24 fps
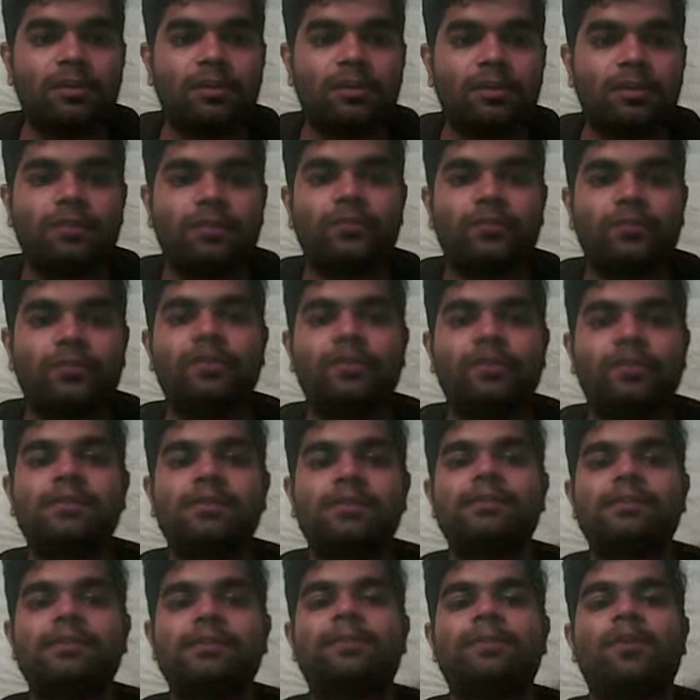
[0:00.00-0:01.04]
So this is
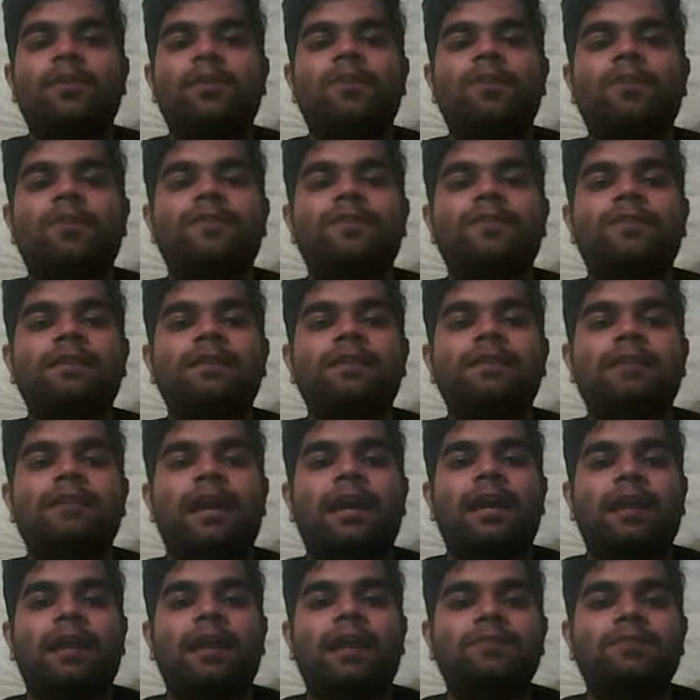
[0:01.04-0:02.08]
LibreOffice, and
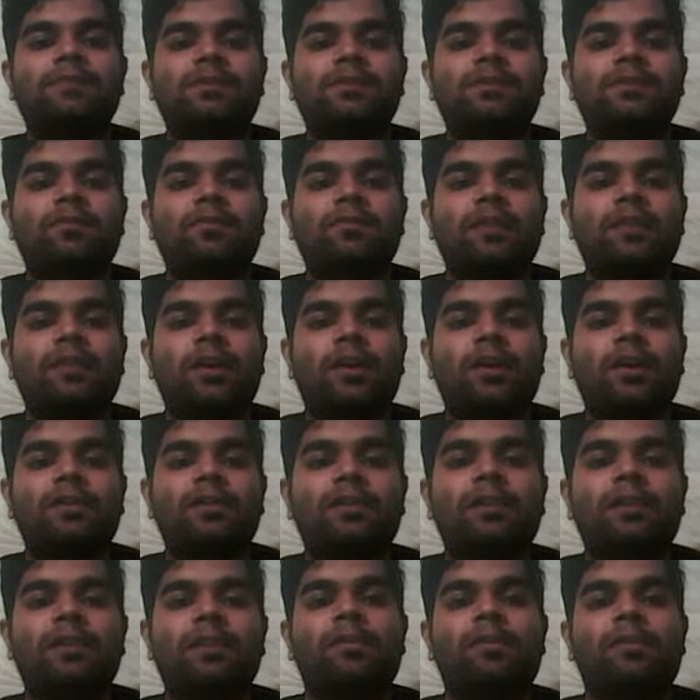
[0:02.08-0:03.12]
I'm just going to click on the
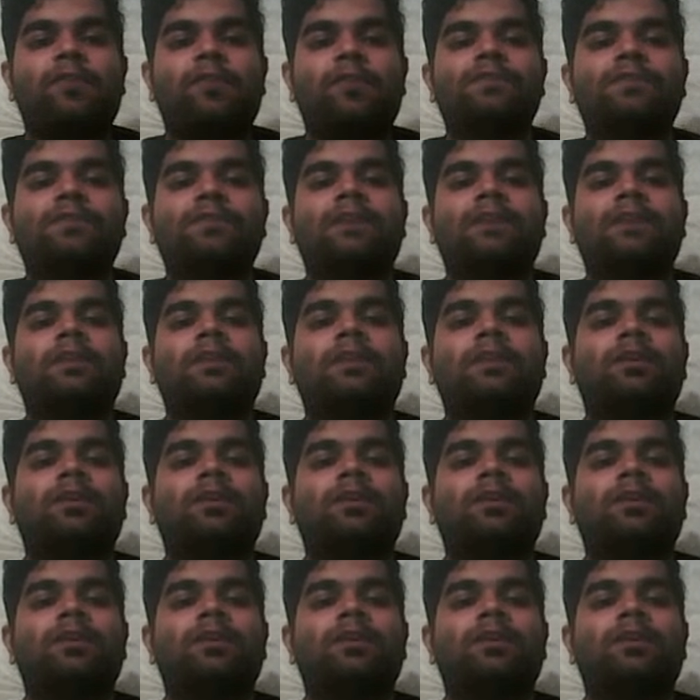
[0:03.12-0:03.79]
LibreOffice Writer.